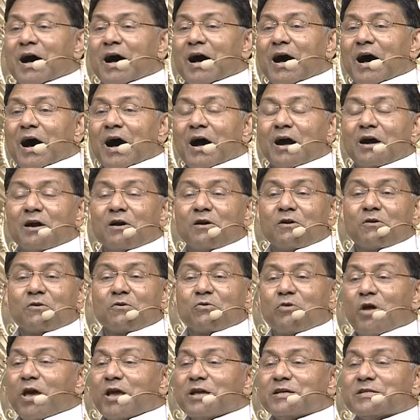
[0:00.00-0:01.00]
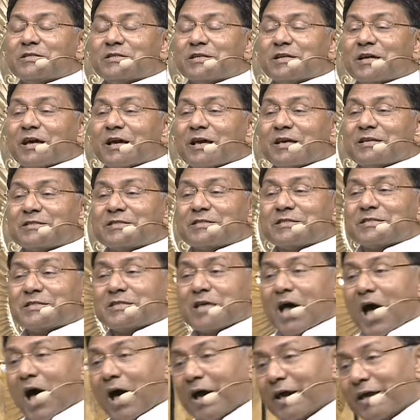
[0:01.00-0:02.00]
a great
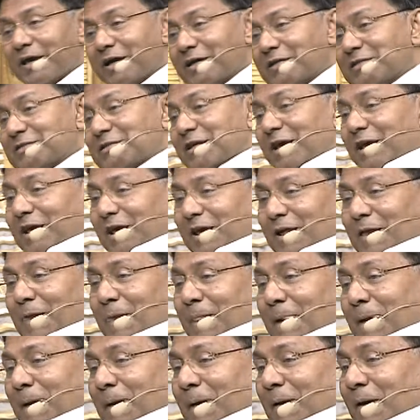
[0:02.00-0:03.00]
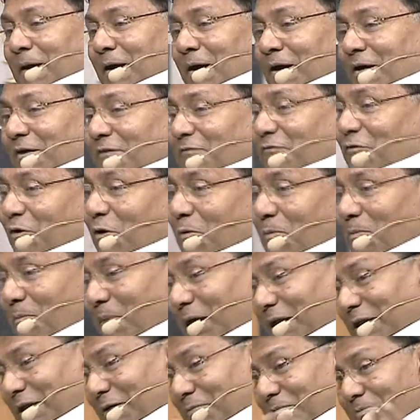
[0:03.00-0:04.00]
anxiety for
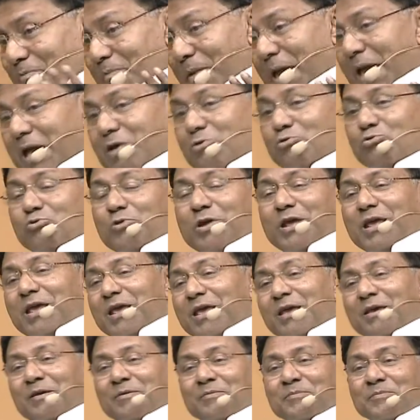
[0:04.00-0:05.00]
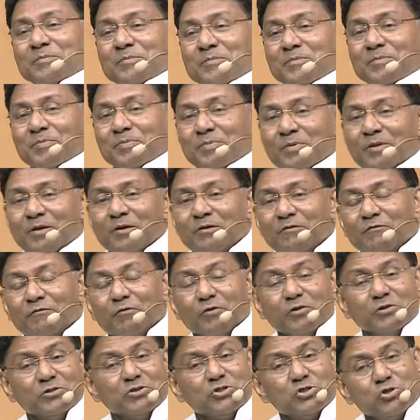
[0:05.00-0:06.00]
Mother Mary,
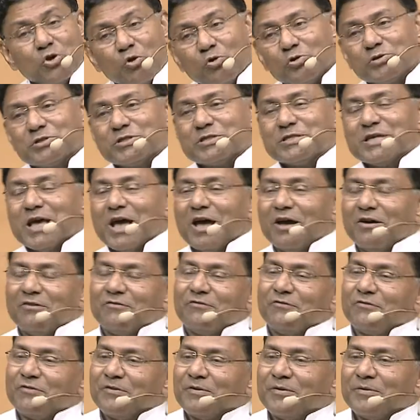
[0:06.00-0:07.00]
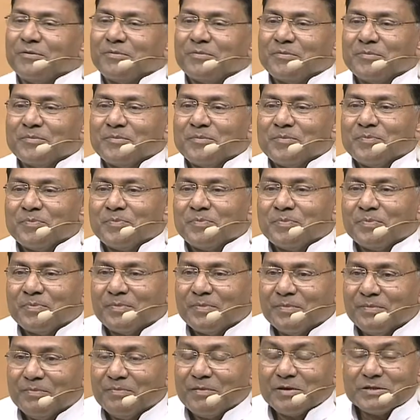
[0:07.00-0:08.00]
for Joseph,
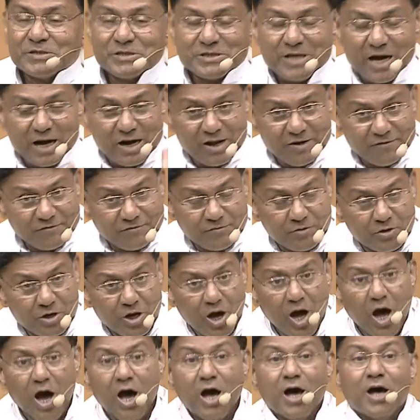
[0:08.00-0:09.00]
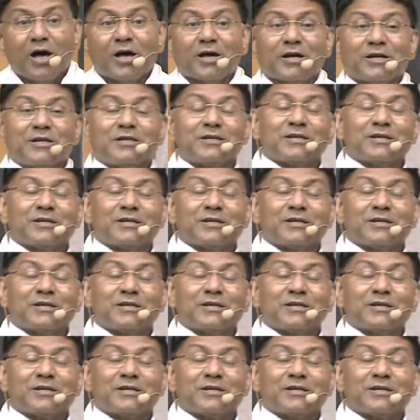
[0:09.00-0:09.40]
the Son of God,